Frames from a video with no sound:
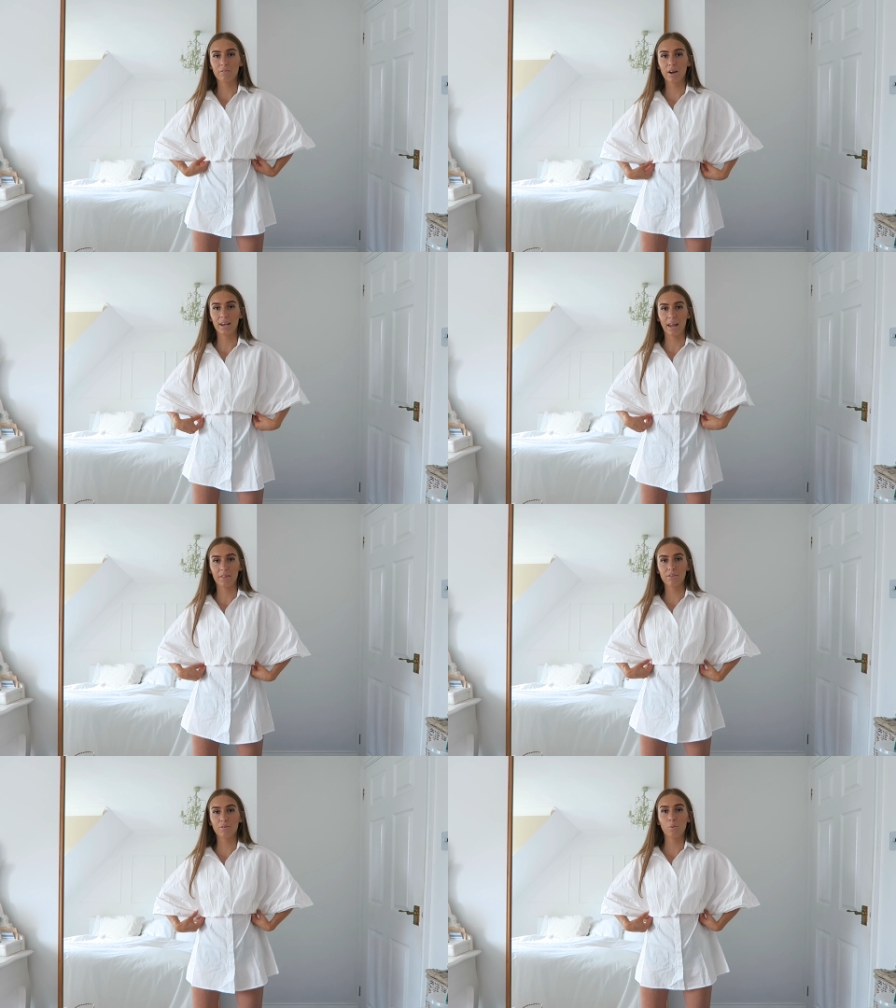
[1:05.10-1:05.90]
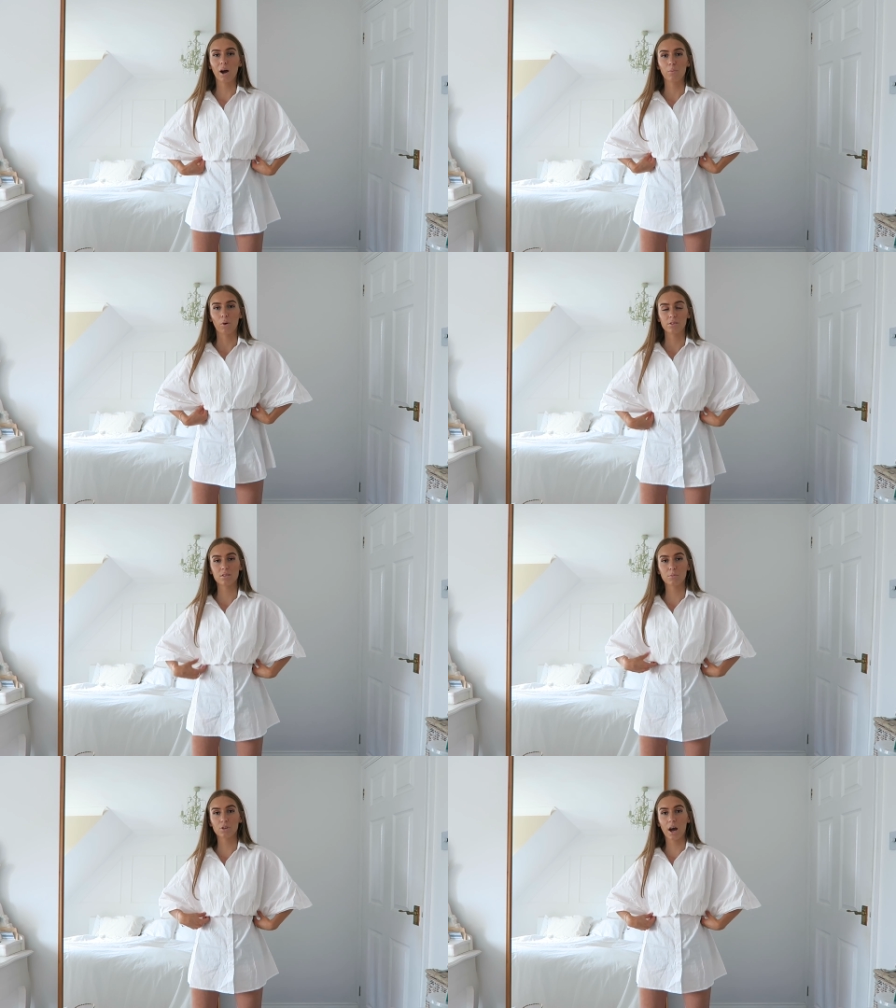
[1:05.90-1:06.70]
the right length for what I
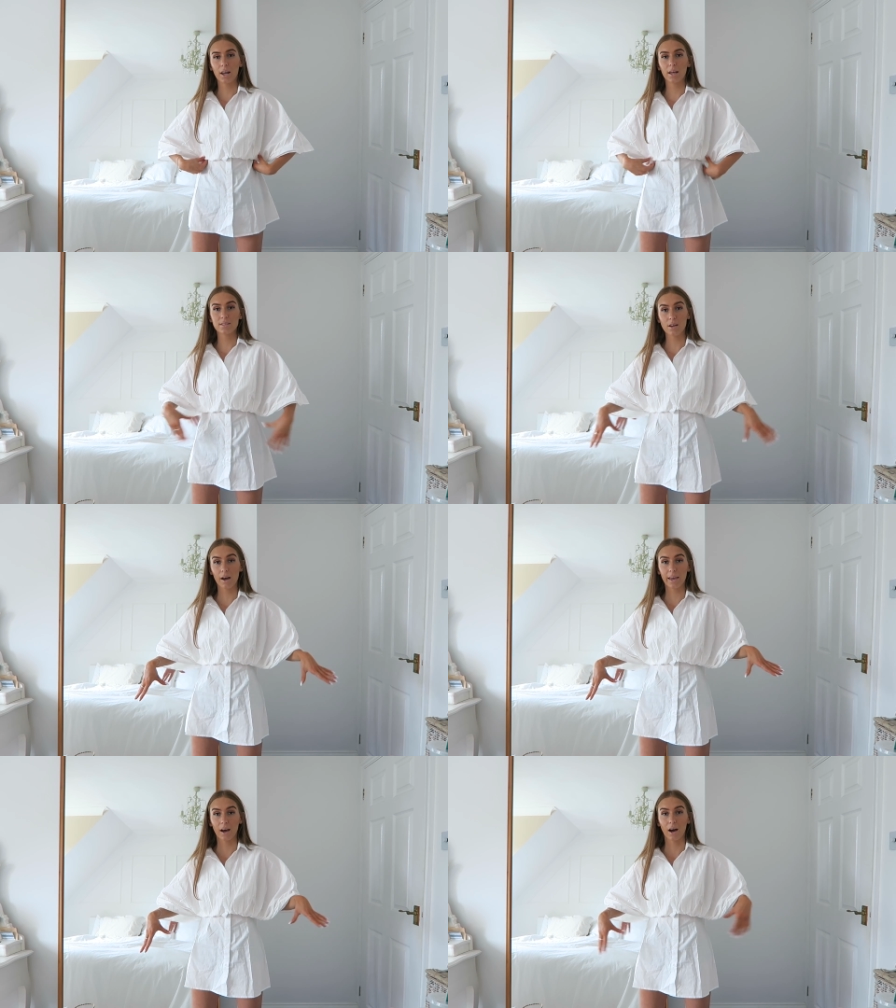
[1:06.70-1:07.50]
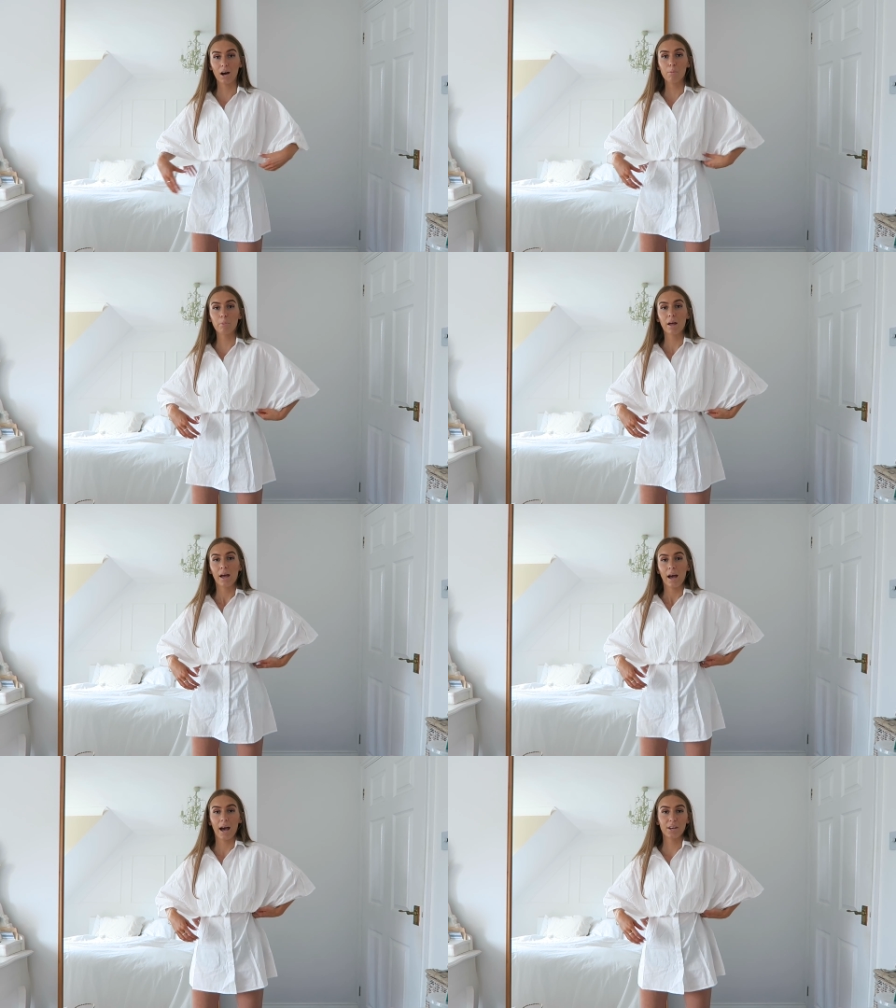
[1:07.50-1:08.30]
want, so I'm trying to like tuck it up
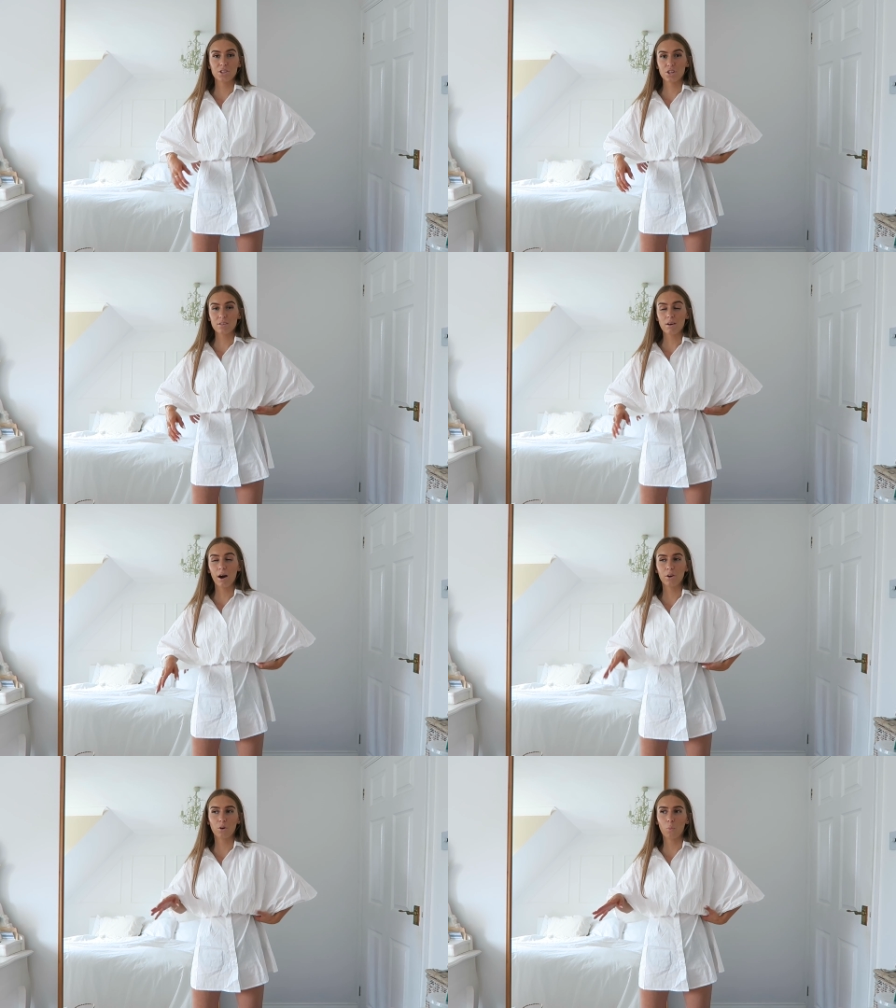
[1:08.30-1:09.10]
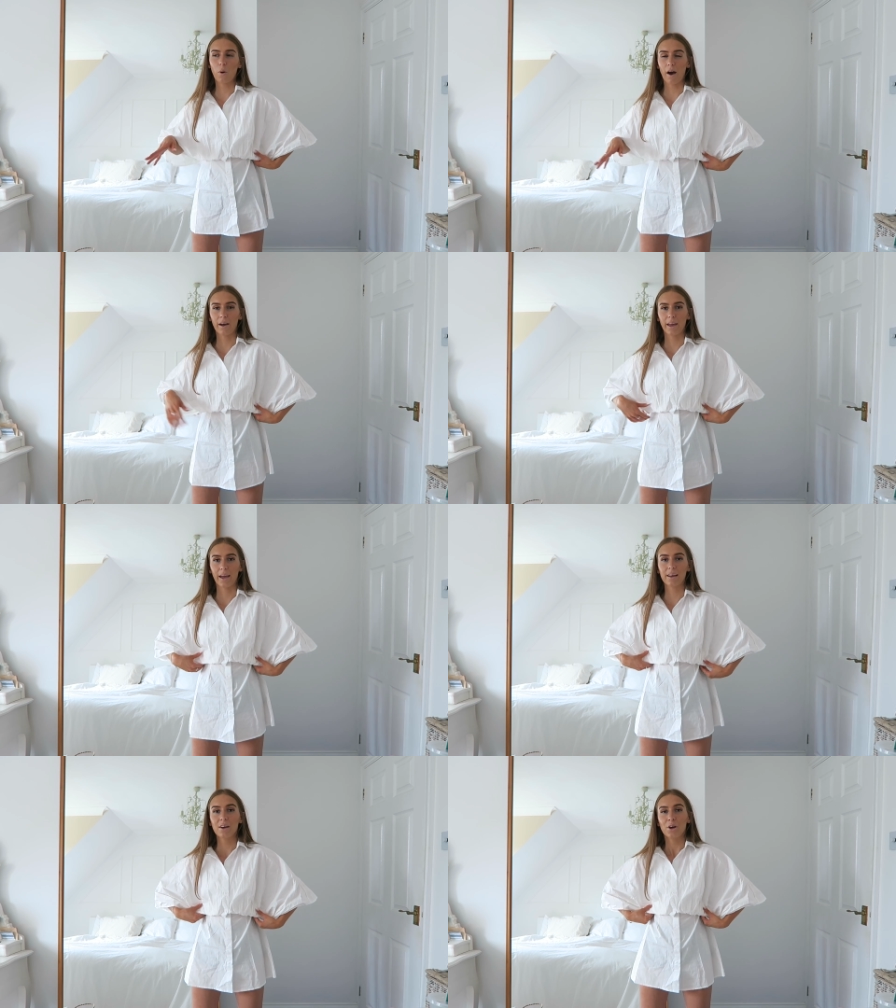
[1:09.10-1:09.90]
and it's just kind of not
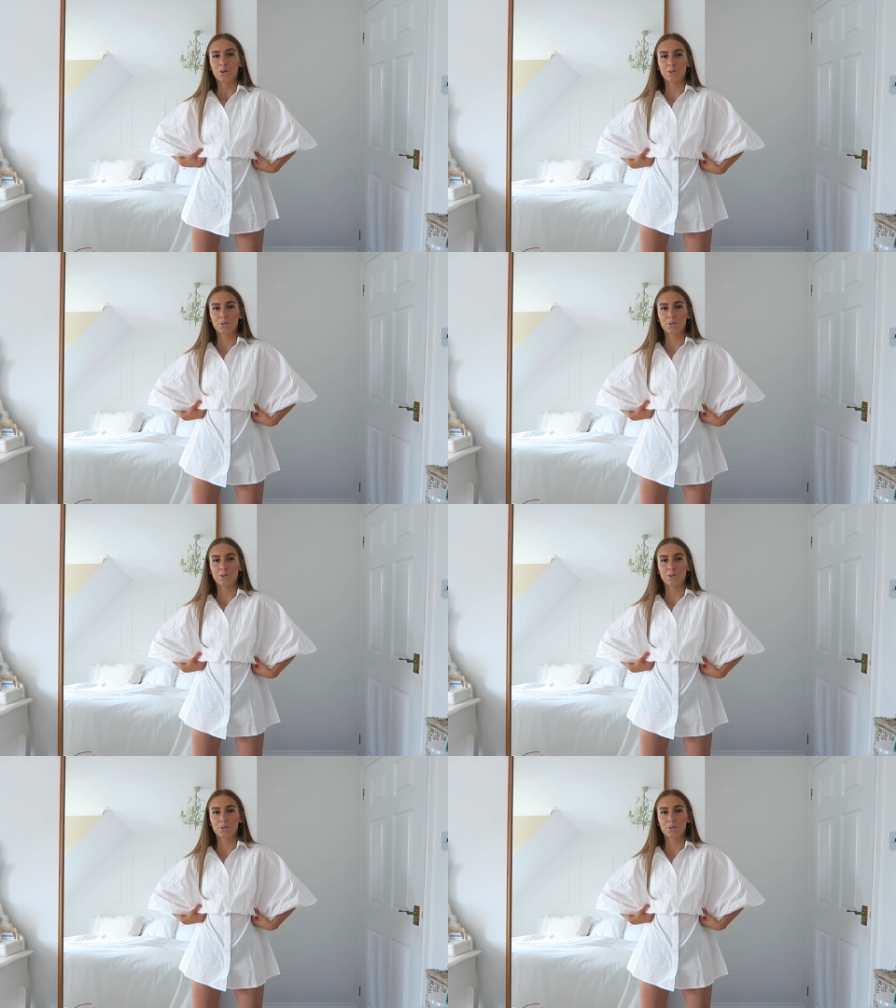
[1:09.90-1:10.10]
working.